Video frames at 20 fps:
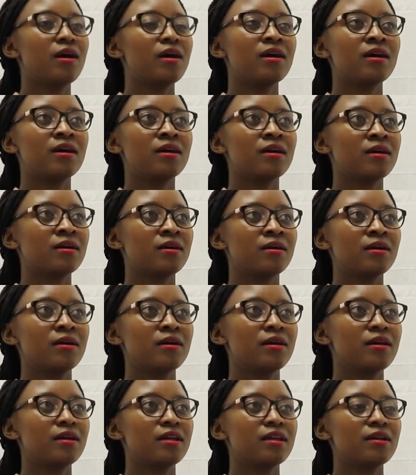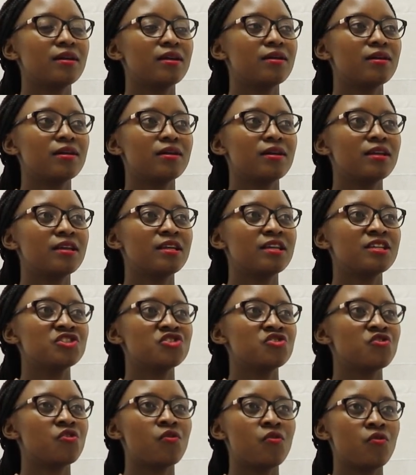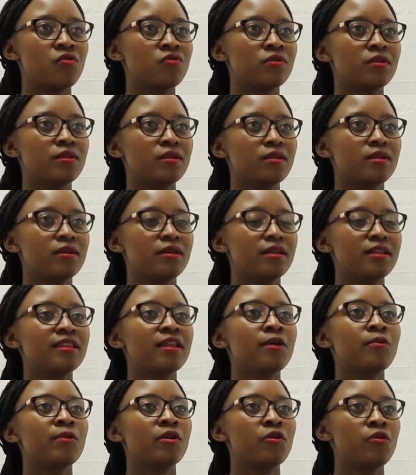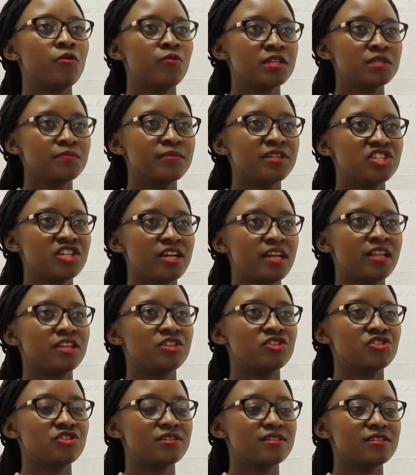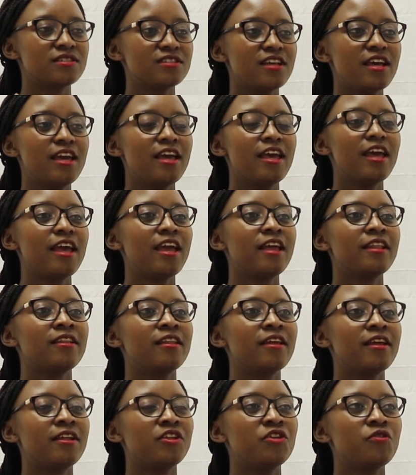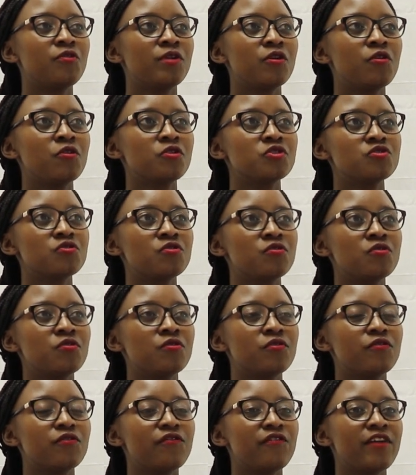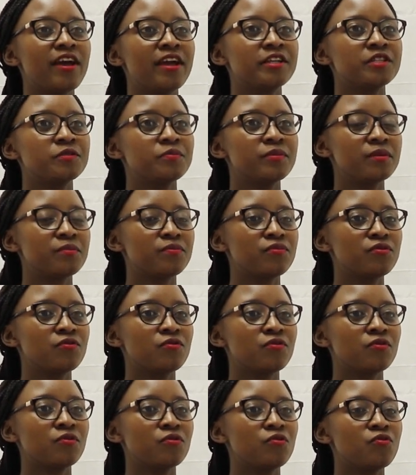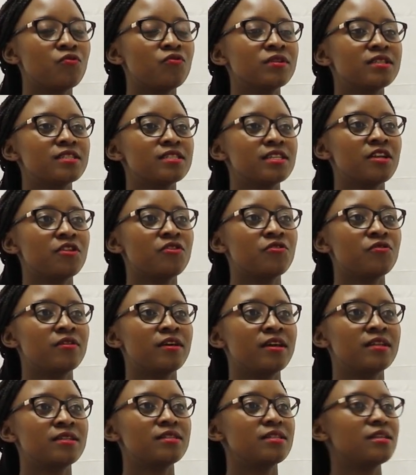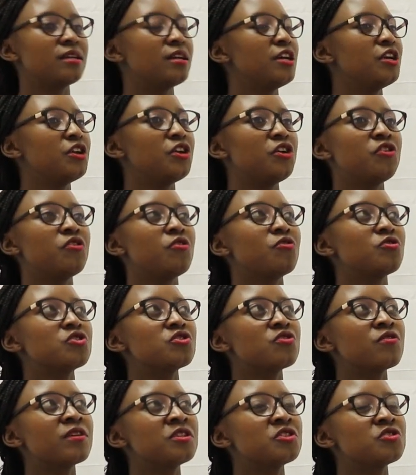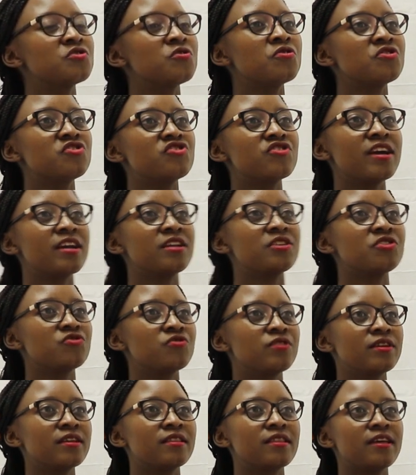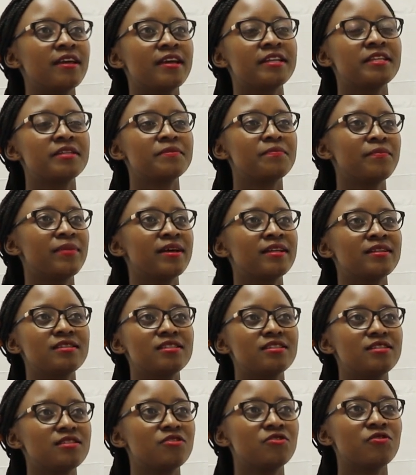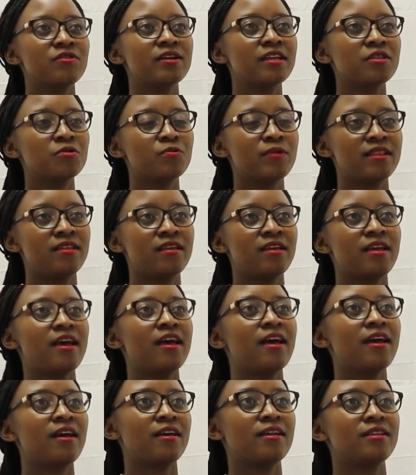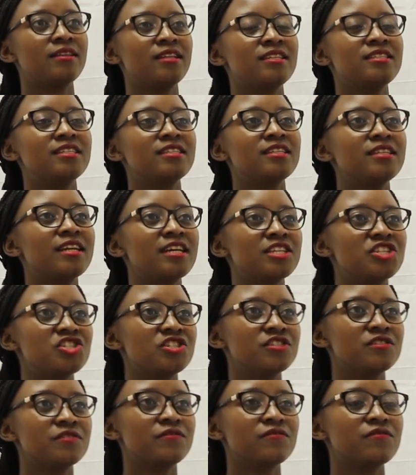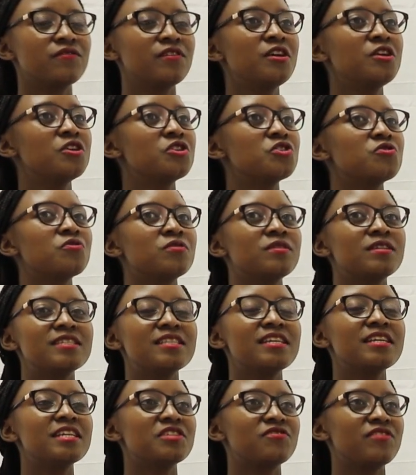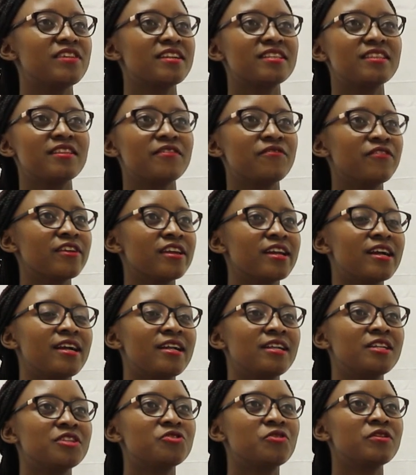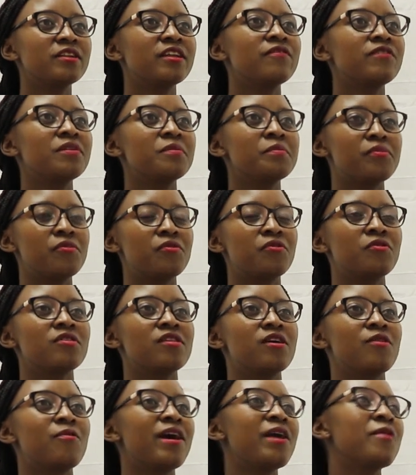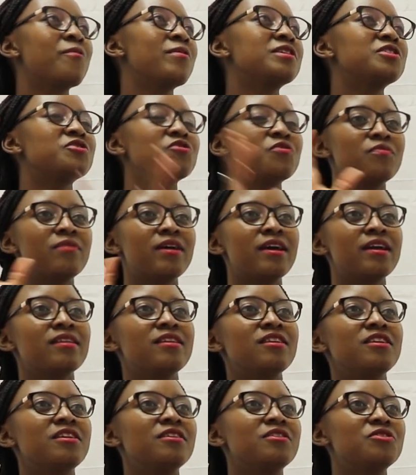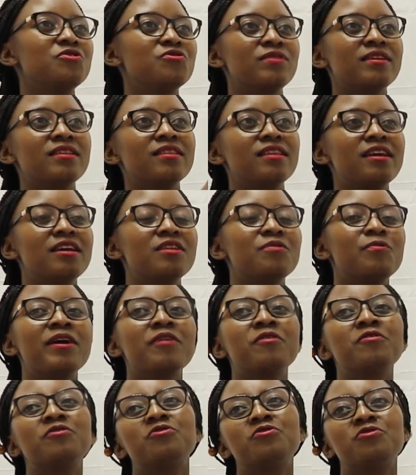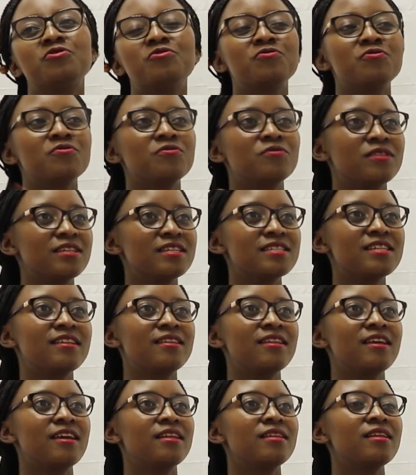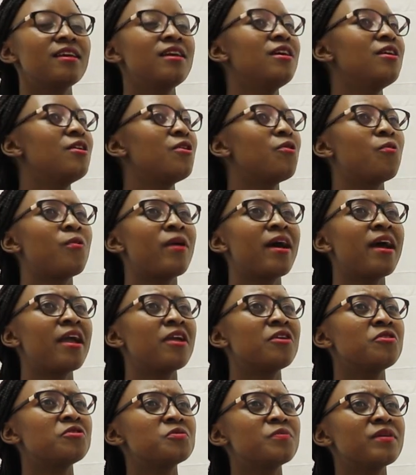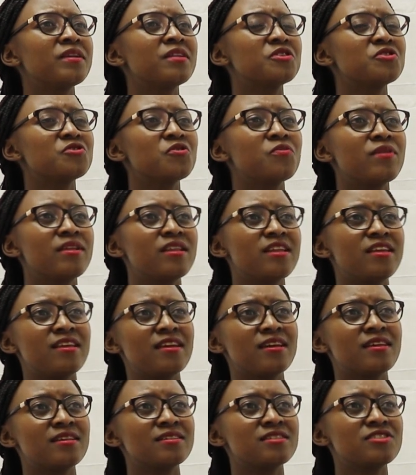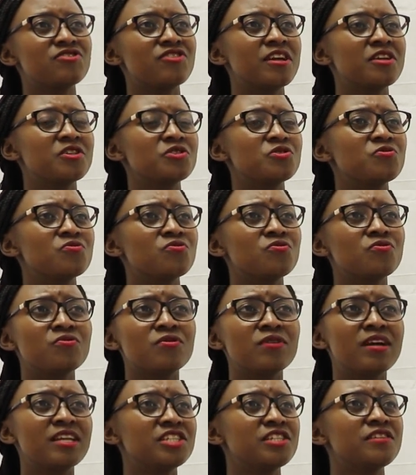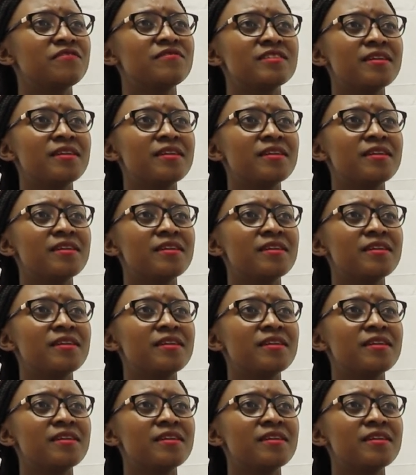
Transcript: Uh, is your goal there will always be challenges and then you will also find people who tell you that you know so and so tried doing that but look at where they are they didn't achieve so this thing is very difficult don't even bother why waste your money doing that why don't you do this and that why are you spending so many years trying to achieve